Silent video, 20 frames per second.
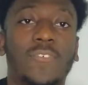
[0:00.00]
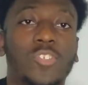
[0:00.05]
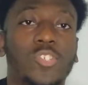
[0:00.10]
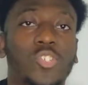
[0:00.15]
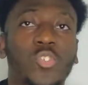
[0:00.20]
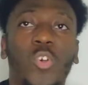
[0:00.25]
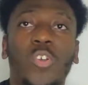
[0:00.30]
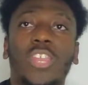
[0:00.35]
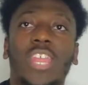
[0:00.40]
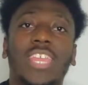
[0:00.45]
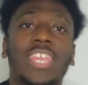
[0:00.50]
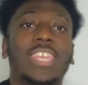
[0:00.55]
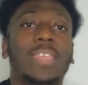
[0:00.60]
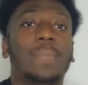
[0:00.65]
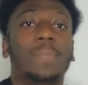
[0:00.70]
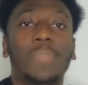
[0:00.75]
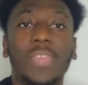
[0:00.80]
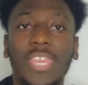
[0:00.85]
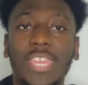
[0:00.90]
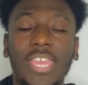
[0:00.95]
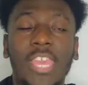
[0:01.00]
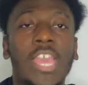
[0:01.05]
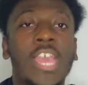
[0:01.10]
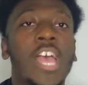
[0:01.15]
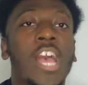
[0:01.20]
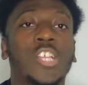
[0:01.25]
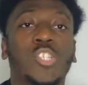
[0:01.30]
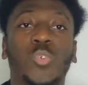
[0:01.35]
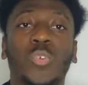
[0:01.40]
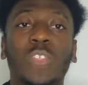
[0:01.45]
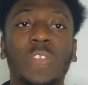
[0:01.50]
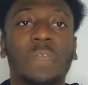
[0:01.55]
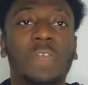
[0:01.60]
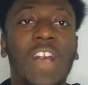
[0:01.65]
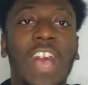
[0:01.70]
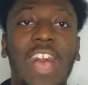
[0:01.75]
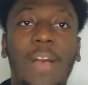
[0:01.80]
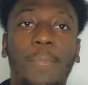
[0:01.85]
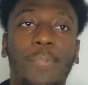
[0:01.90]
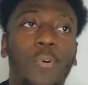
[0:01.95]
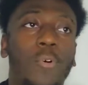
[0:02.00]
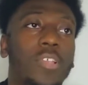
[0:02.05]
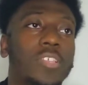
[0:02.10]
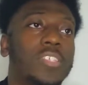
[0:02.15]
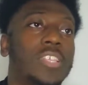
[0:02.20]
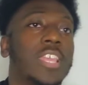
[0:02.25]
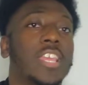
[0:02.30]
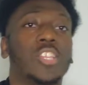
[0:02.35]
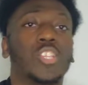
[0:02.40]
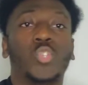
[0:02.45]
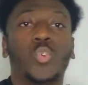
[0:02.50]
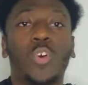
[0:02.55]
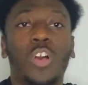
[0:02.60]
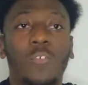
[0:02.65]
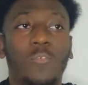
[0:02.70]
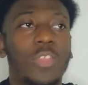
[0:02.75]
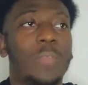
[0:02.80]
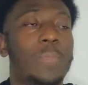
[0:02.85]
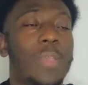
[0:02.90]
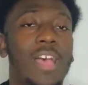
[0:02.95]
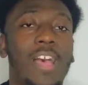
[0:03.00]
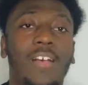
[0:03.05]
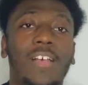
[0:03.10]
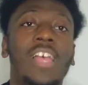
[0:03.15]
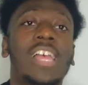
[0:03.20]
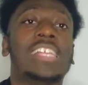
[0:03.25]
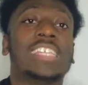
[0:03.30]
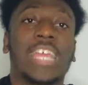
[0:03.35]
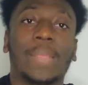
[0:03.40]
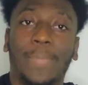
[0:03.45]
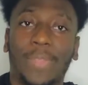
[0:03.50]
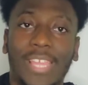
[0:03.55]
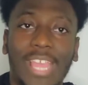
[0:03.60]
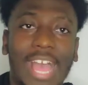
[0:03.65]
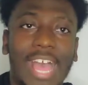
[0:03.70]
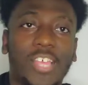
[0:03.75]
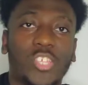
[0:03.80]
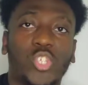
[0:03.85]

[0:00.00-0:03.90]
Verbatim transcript: and showing that he can be a twenty-five points and twelve rebound type of guy,